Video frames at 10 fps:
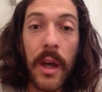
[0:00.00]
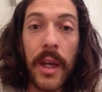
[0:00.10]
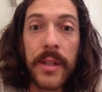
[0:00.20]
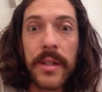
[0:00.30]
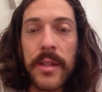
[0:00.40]

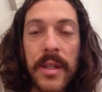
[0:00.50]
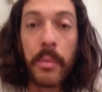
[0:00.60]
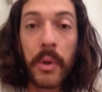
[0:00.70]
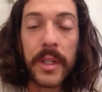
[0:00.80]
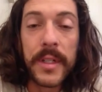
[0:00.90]
it's as
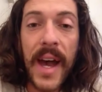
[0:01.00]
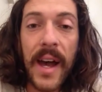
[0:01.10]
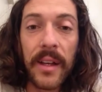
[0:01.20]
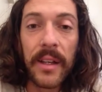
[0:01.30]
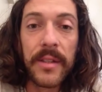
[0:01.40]
simple as
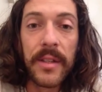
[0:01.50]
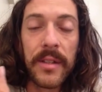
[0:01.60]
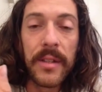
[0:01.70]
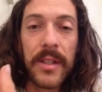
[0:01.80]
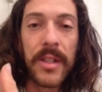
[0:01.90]
that, because
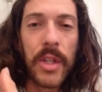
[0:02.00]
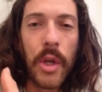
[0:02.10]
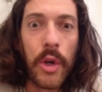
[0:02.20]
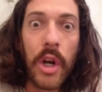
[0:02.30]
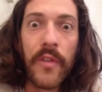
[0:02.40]
it's
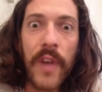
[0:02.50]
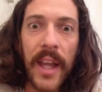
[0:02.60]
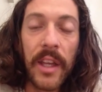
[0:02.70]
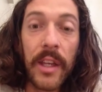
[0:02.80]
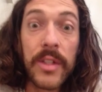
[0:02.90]
so
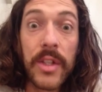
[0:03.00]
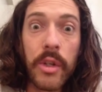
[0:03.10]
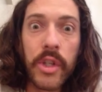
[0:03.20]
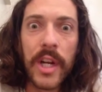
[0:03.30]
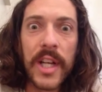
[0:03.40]
nerve-wracking and
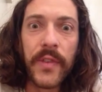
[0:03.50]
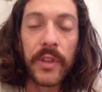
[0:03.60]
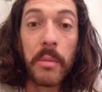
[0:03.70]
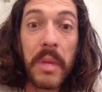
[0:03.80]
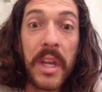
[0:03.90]
so
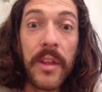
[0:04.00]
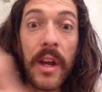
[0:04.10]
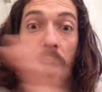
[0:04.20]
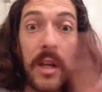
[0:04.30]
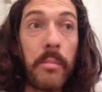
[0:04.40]
stressful to be
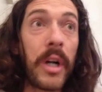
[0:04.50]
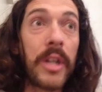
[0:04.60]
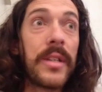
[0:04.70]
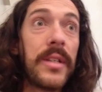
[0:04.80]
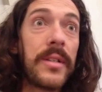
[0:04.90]
there in
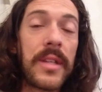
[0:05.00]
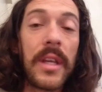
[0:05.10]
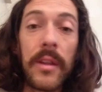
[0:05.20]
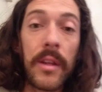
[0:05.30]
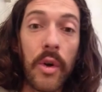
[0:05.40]
person,
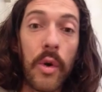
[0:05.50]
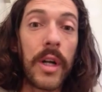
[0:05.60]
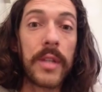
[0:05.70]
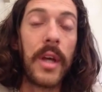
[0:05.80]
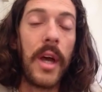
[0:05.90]
seeing the
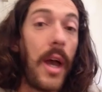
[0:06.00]
course,